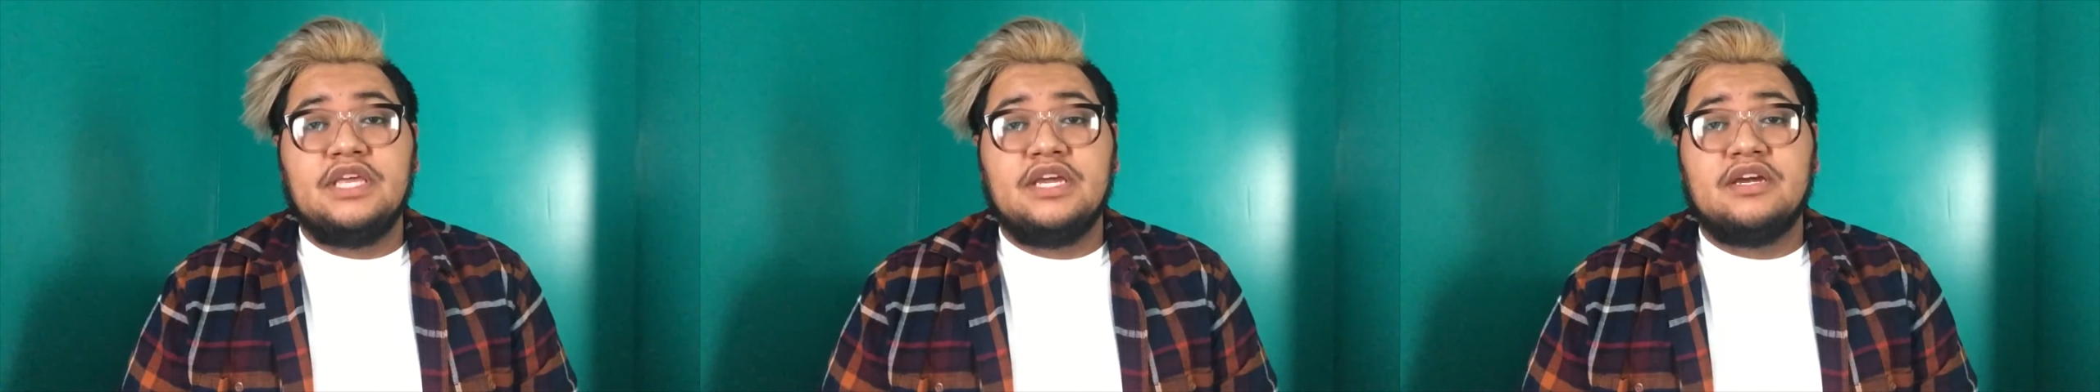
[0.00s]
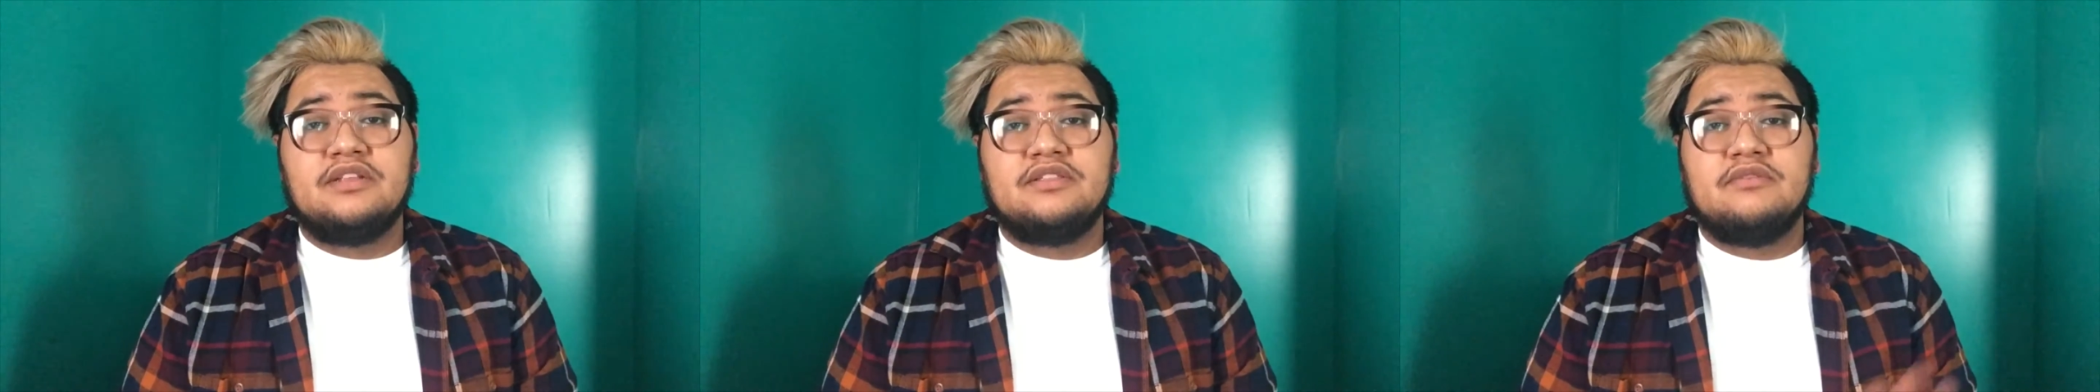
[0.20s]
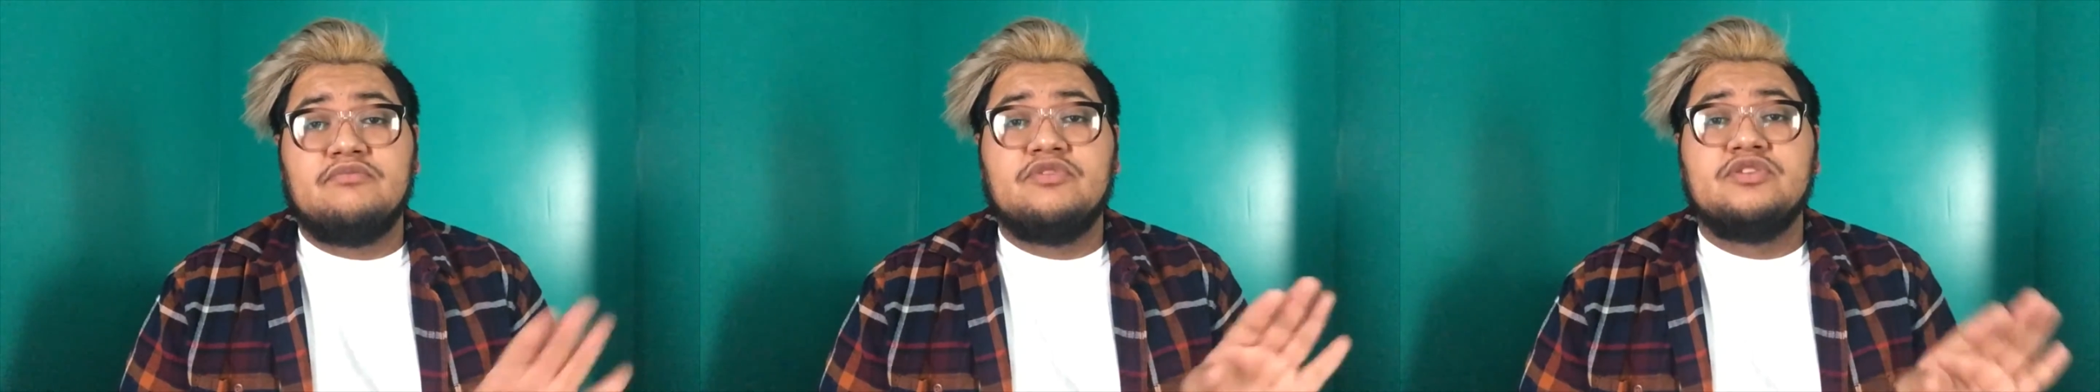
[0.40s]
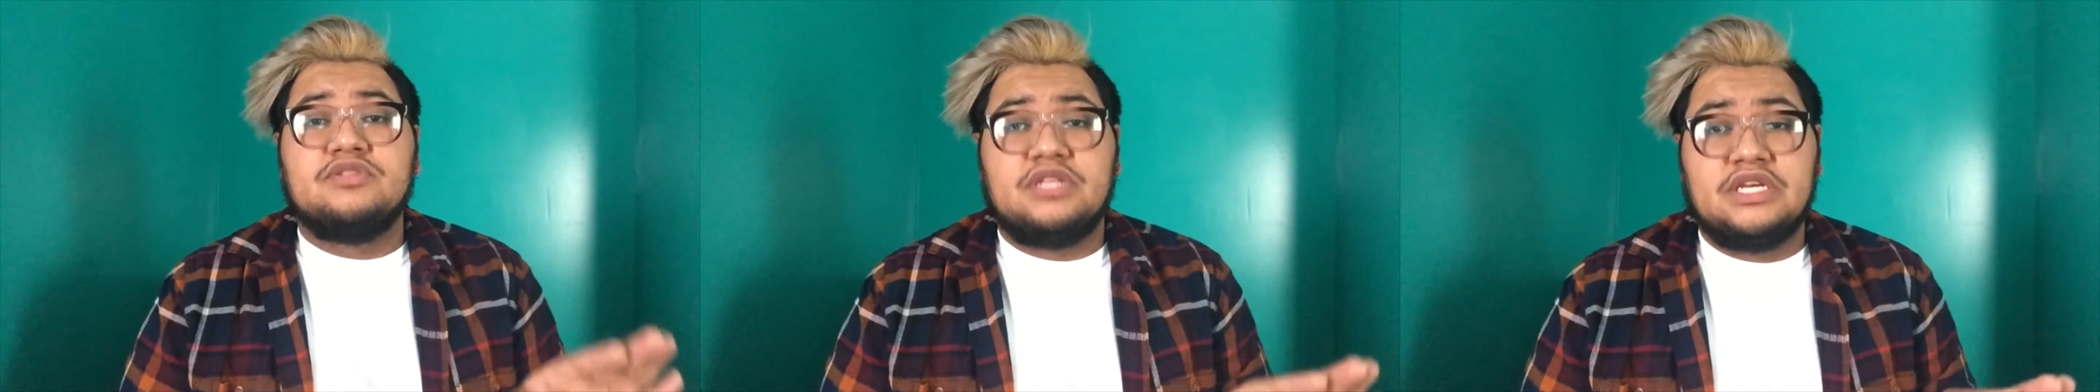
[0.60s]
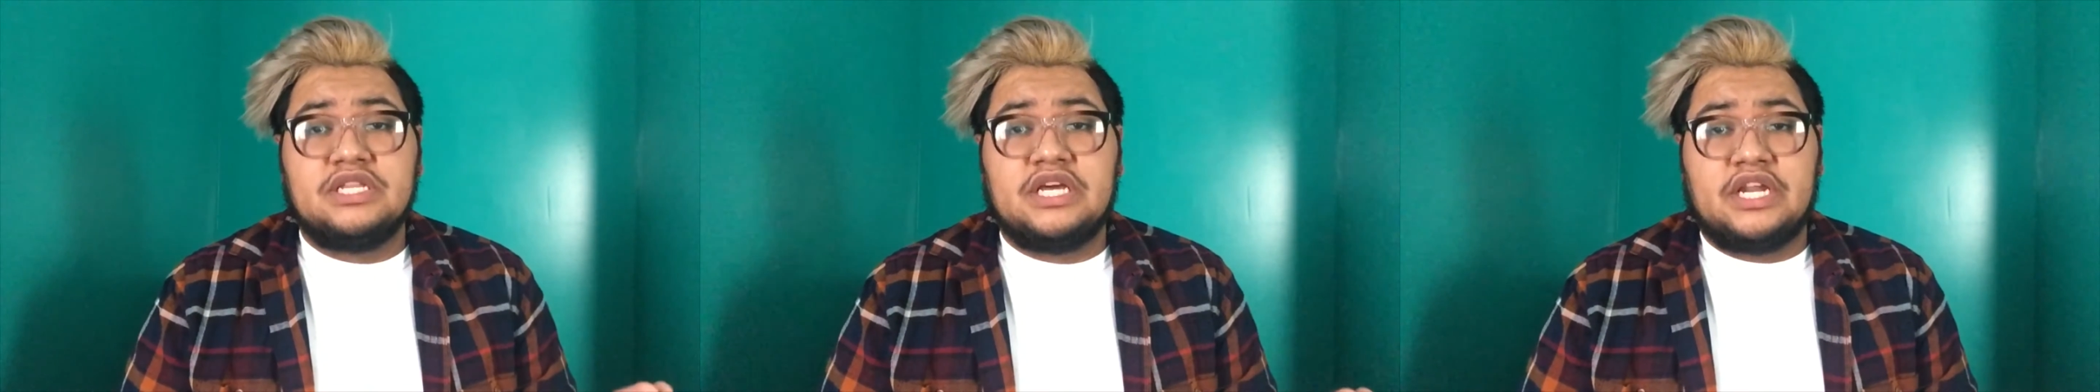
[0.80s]
think the
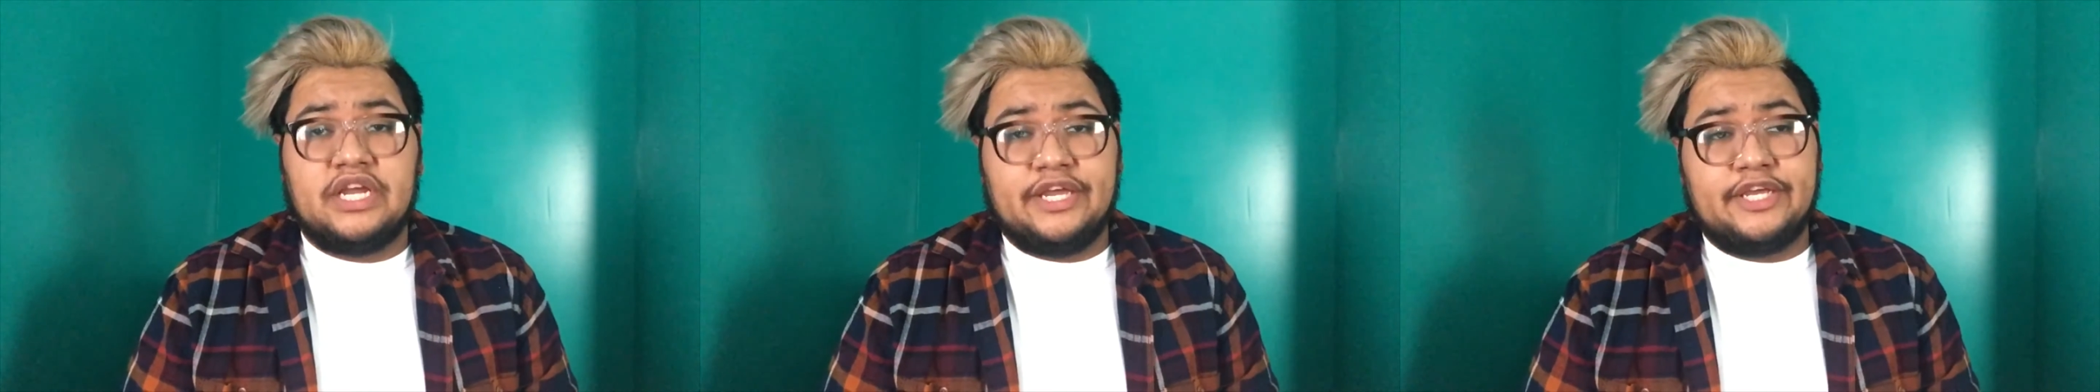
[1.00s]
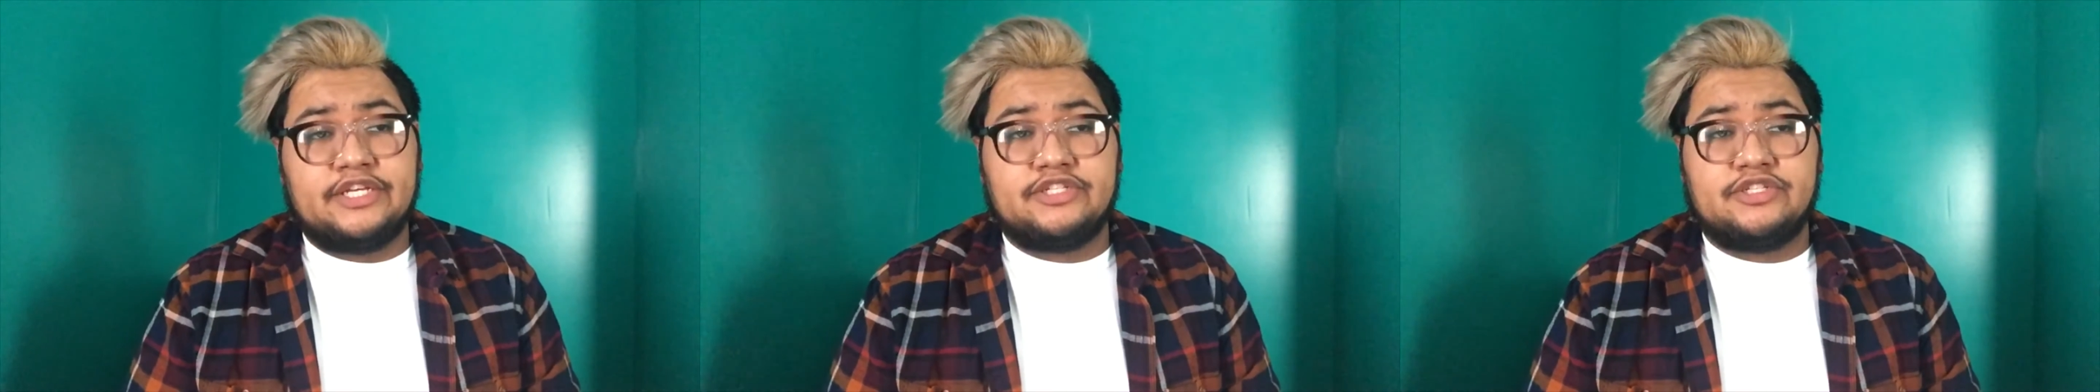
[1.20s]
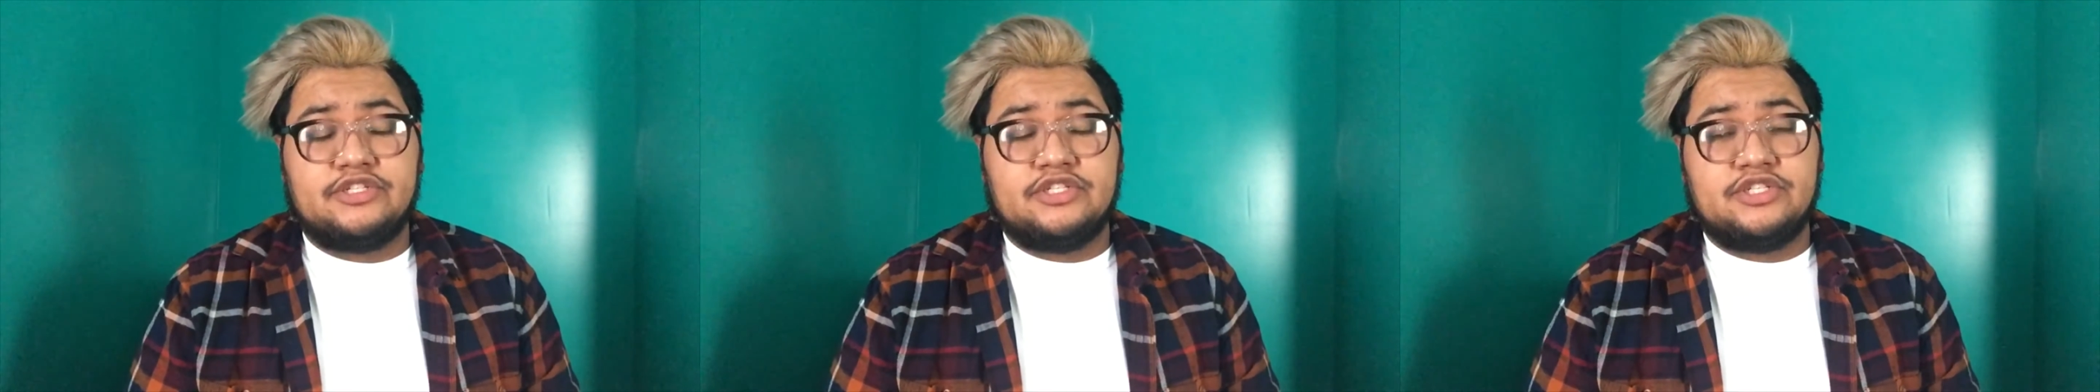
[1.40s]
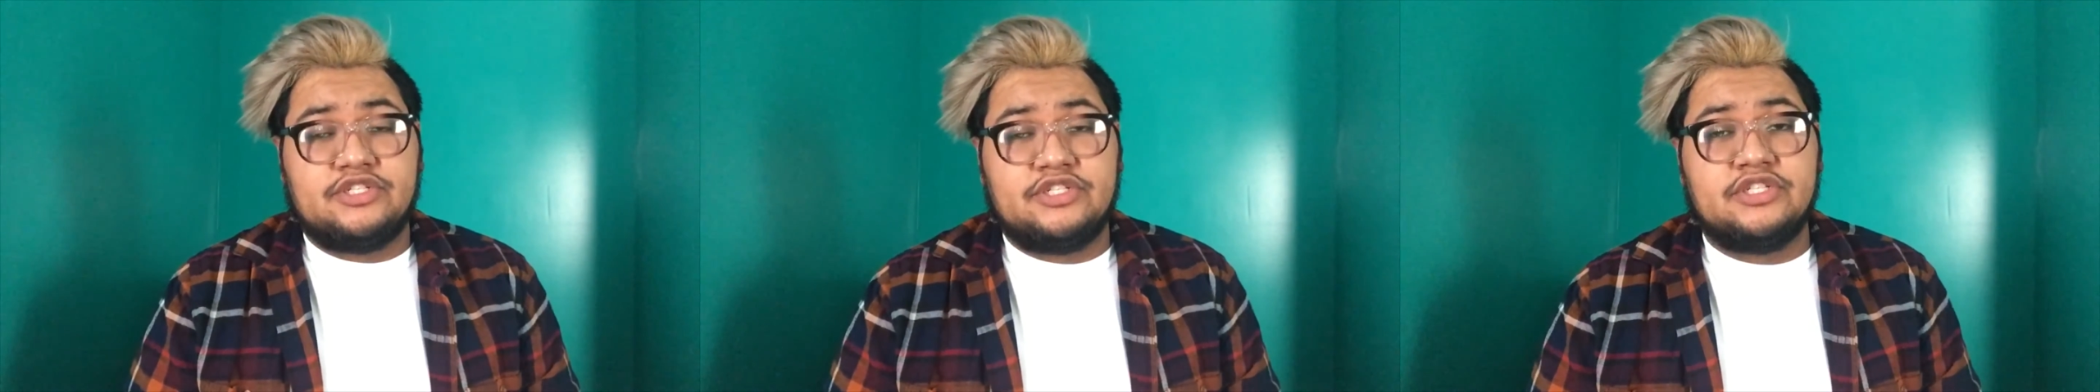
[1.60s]
most thing that I just